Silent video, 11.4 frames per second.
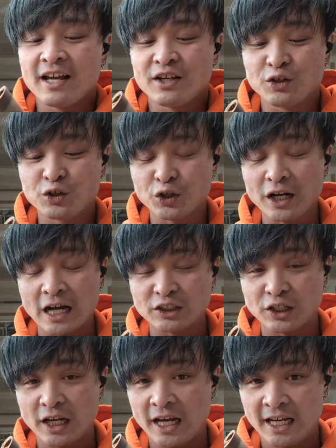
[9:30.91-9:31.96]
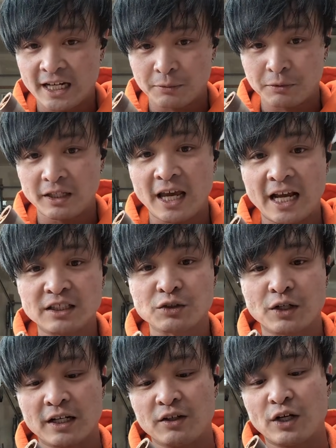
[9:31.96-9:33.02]
You could actually heat up your tank
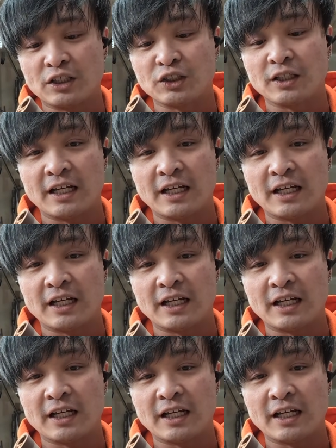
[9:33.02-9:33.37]
so then you actually